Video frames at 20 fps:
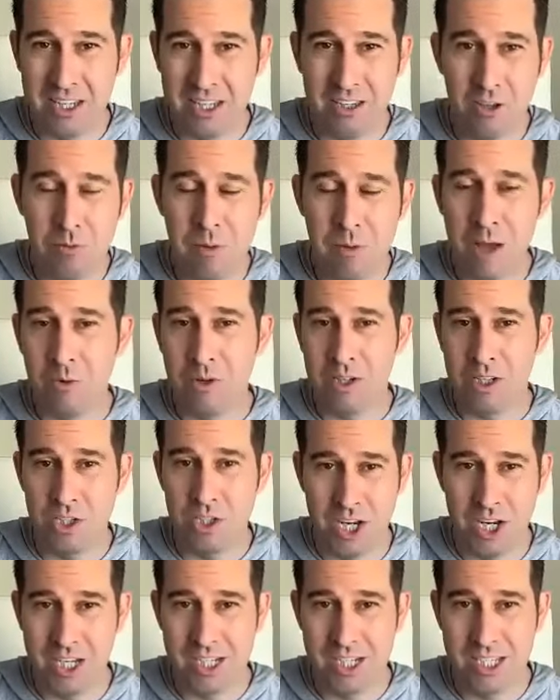You might want
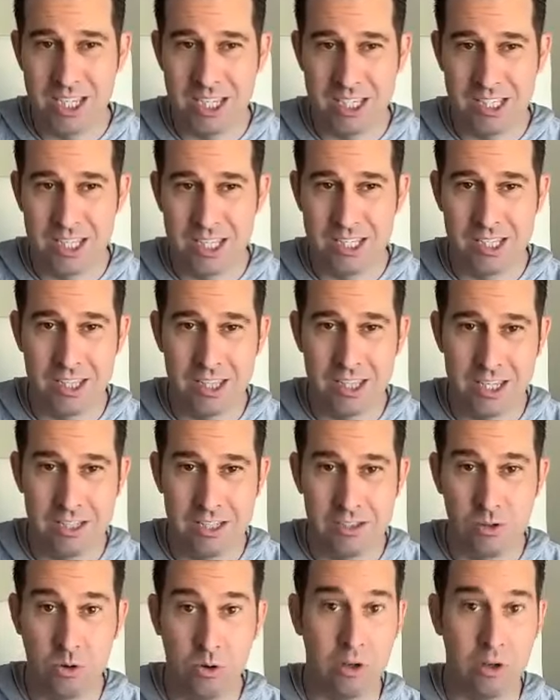to change this, this, and this.